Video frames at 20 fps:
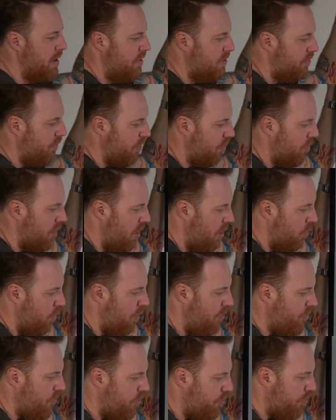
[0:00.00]
So
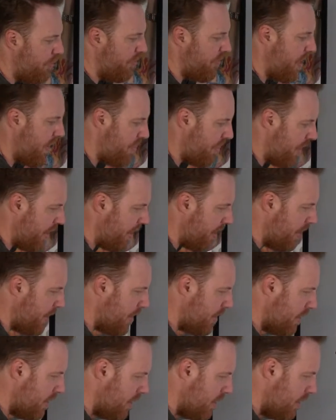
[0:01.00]
once you put that thing in,